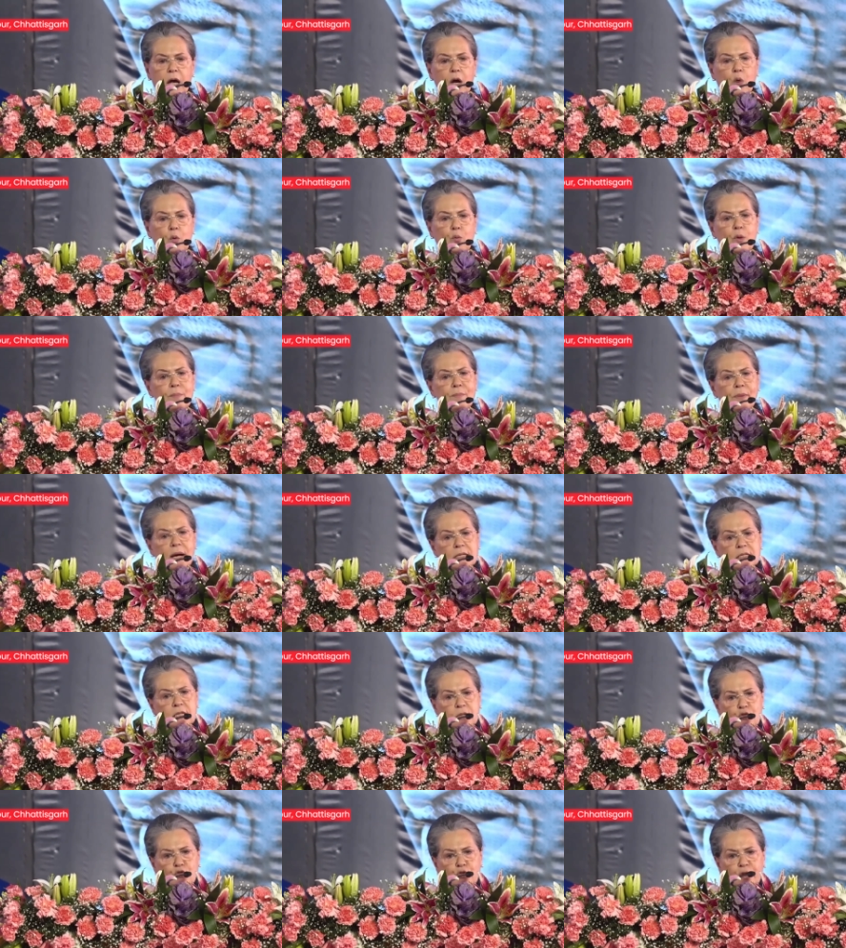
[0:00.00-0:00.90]
We
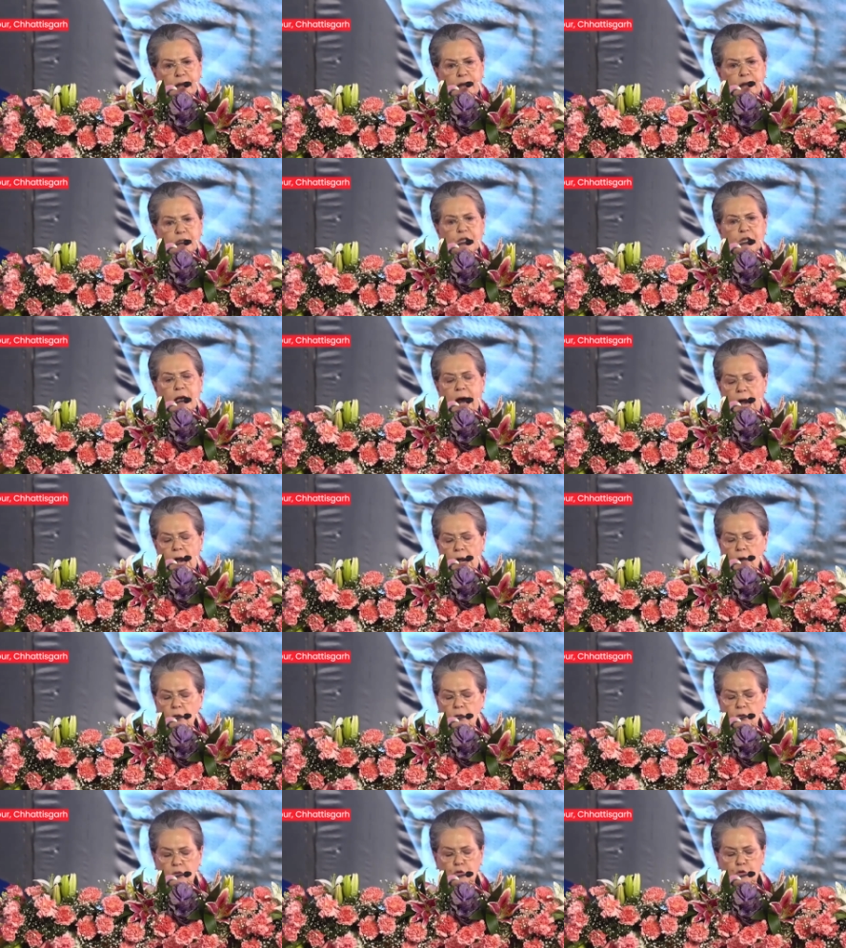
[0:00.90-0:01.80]
must reach
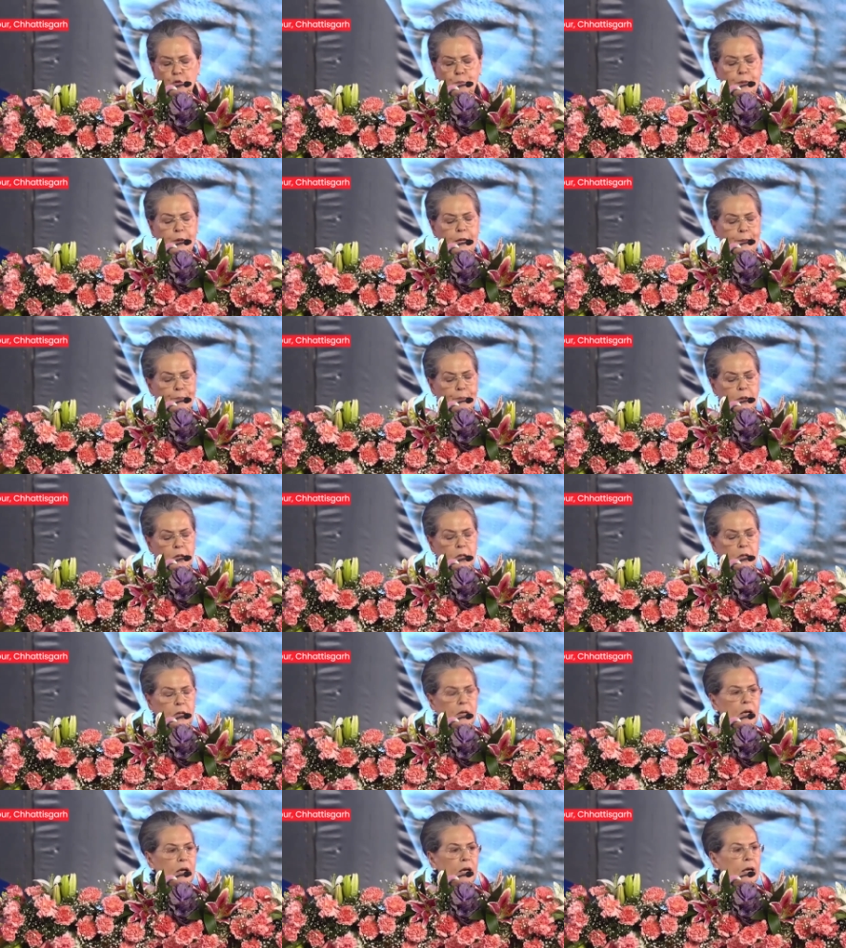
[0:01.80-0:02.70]
out to people
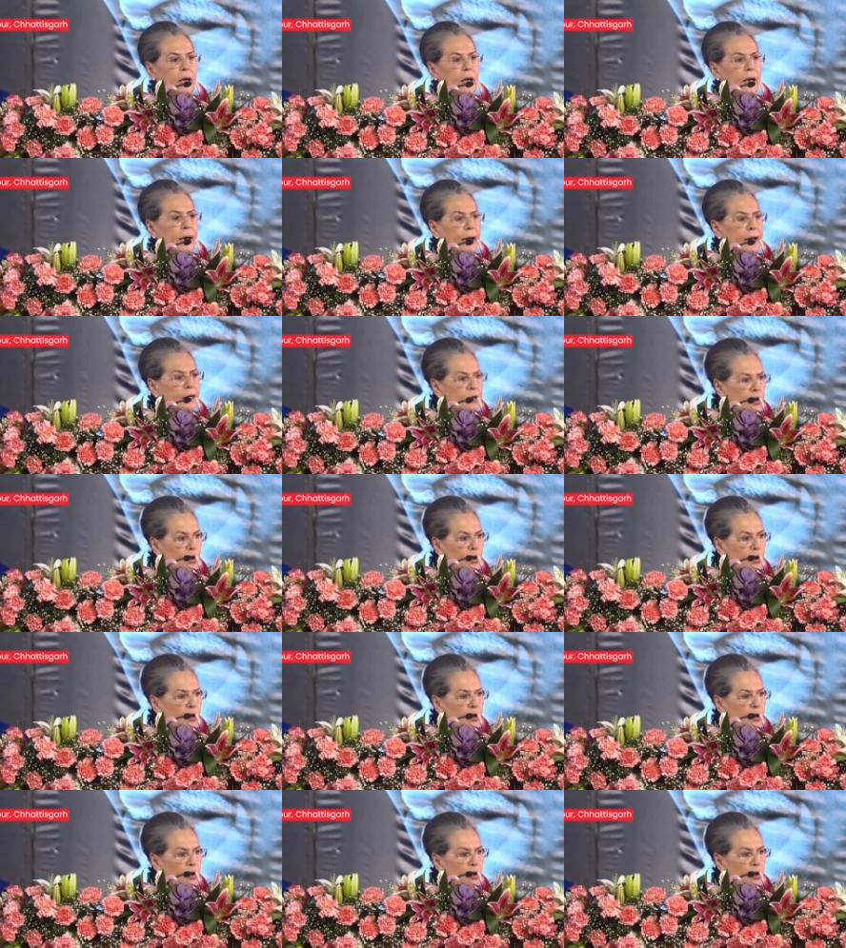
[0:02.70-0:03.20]
and